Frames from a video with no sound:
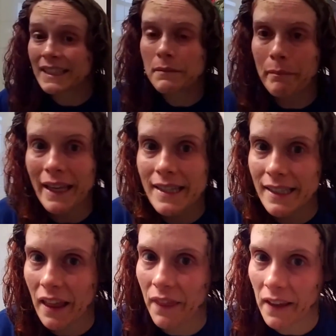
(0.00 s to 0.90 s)
amazing
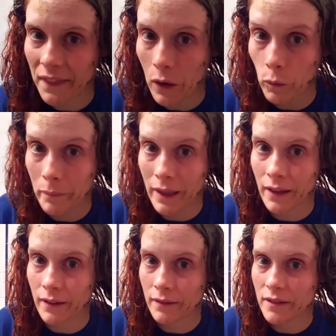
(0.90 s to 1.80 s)
to think that
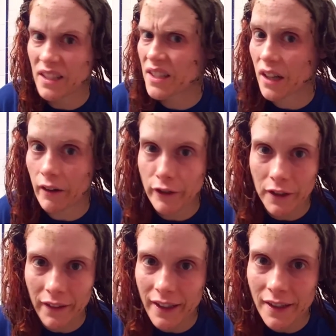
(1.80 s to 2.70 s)
women
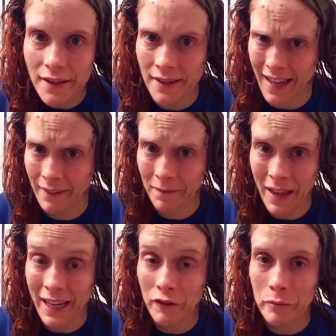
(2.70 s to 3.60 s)
discovered this
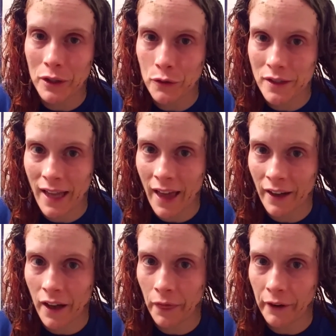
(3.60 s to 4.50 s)
and have been using henna
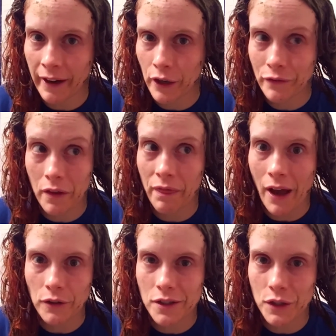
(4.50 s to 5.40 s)
on their hair for
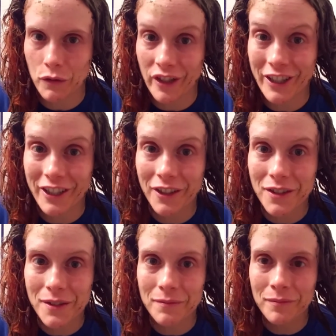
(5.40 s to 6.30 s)
thousands of years.